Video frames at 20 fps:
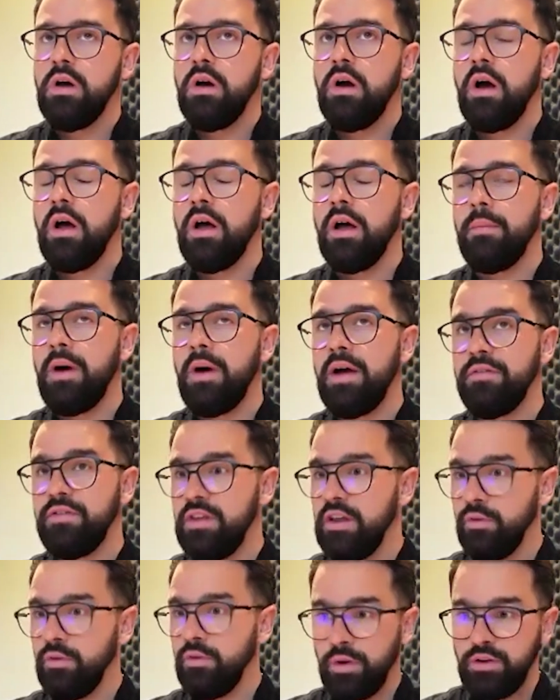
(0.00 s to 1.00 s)
I've
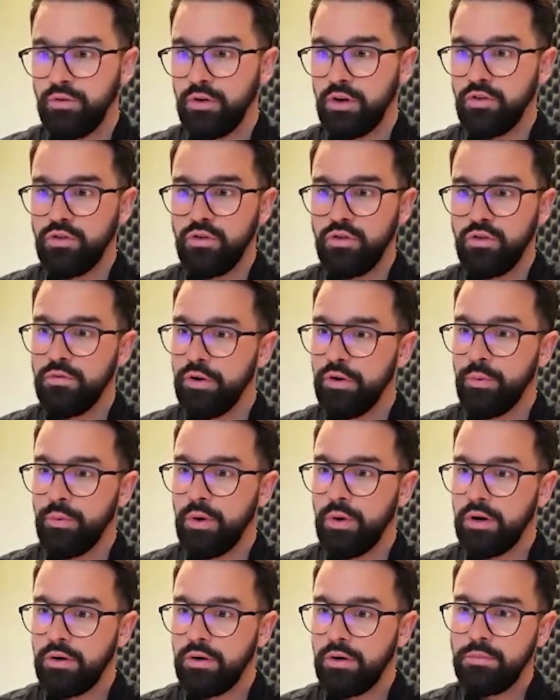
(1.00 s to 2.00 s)
seen restaurants do very
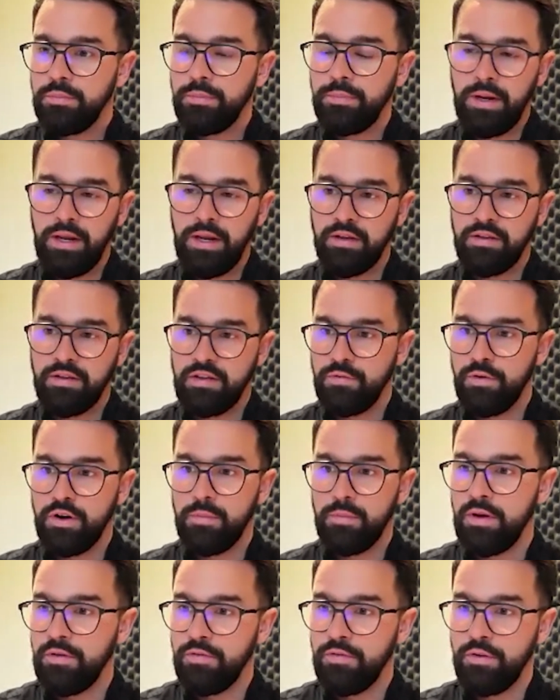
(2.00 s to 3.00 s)
well because it's very
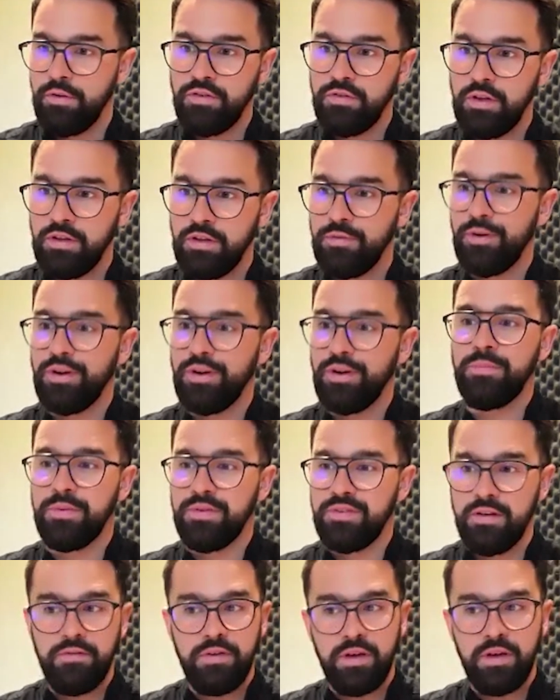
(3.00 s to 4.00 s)

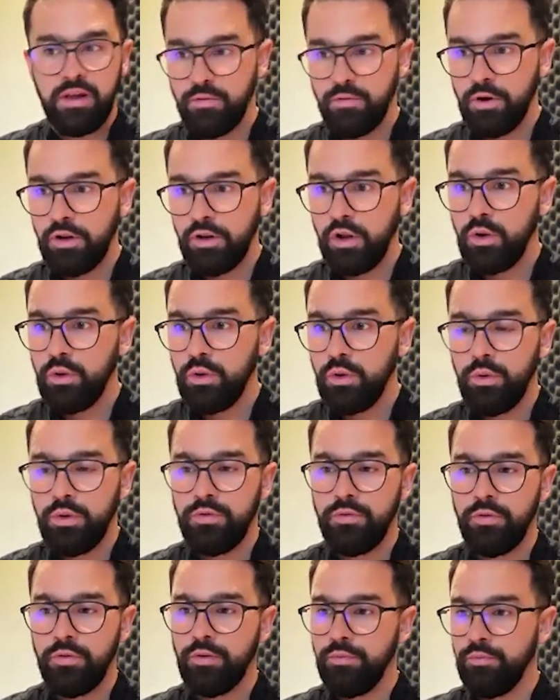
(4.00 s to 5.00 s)
specific, it's very local,
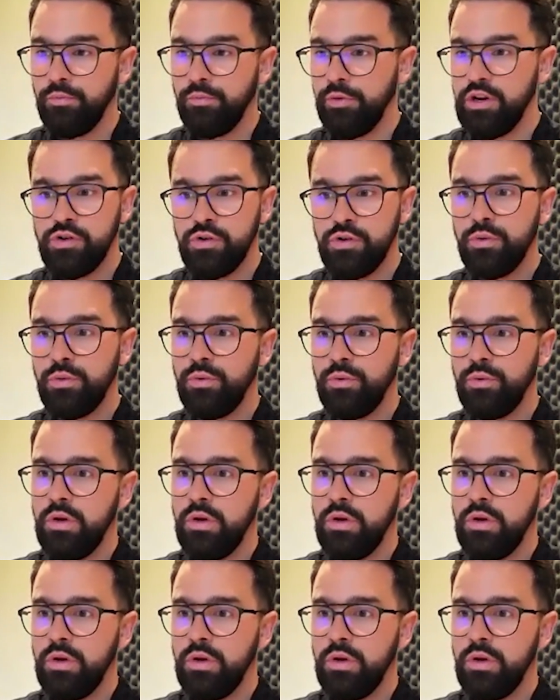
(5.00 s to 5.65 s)
it's very regional,